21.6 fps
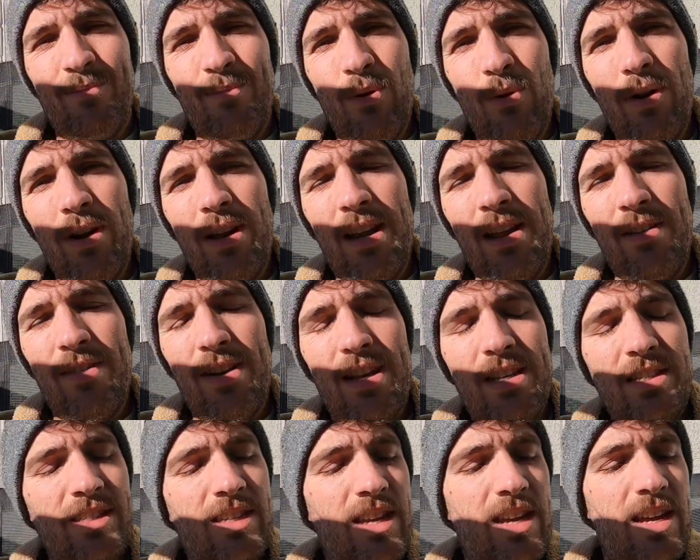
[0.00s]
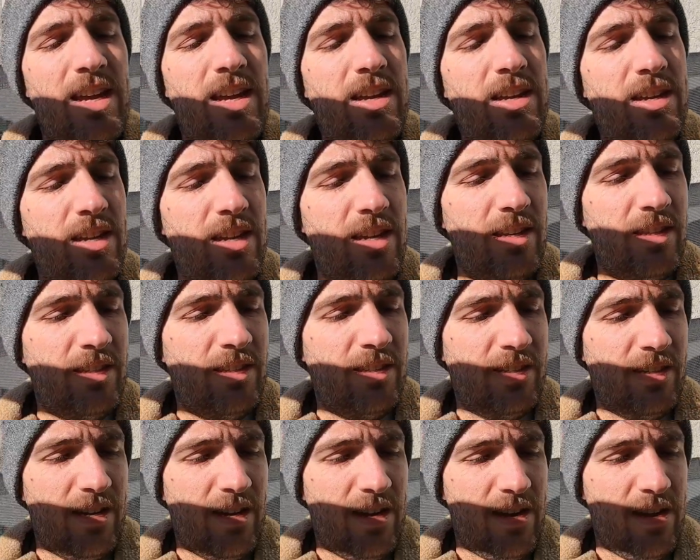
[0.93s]
but we're gonna have a nice day.
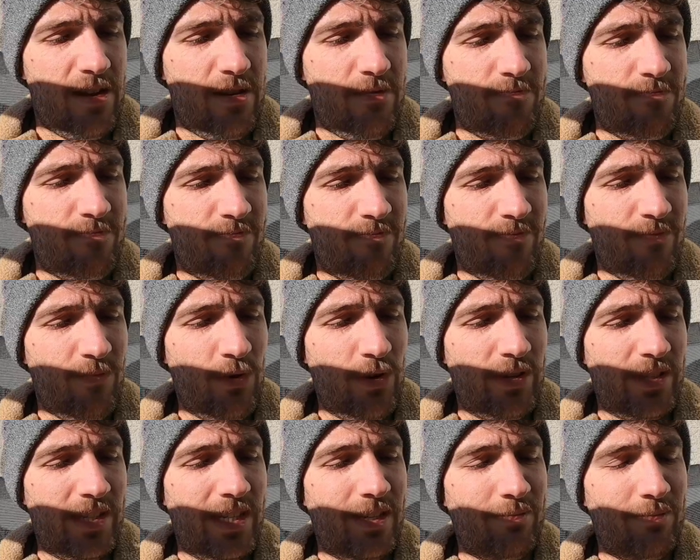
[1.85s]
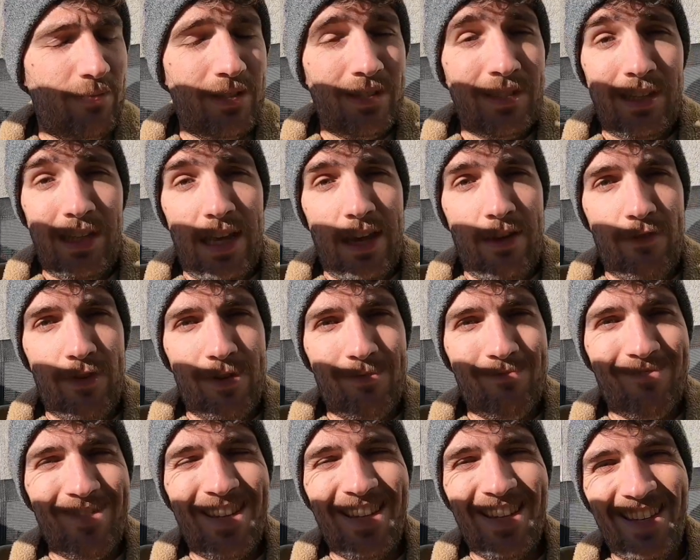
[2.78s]
It's what is it? It's 11.
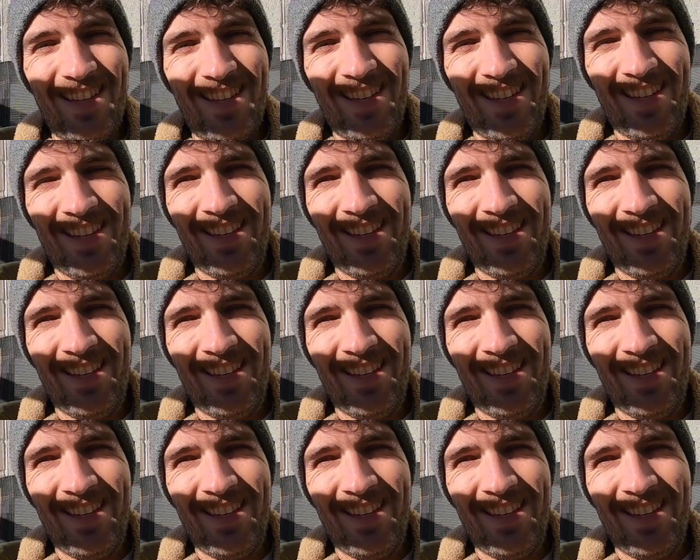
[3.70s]
We